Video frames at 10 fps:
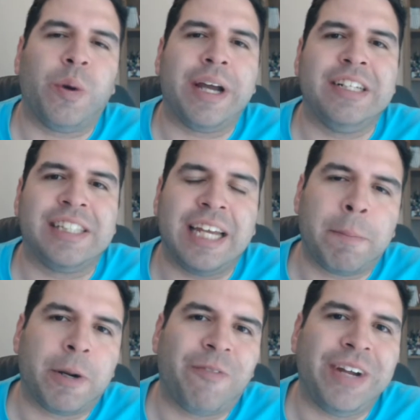in his
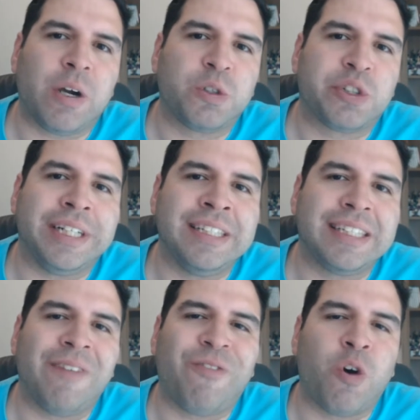imperfect Ultra
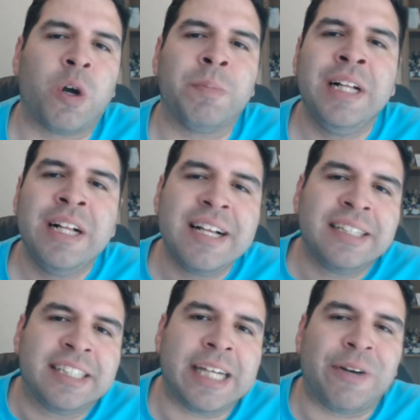Instinct form,
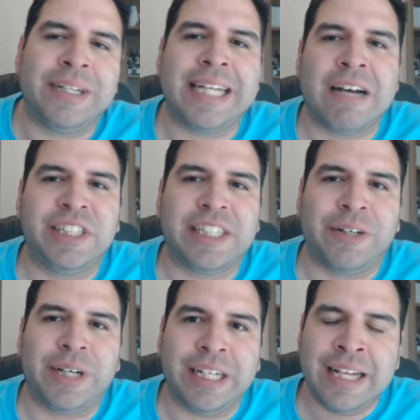staring down Jiren,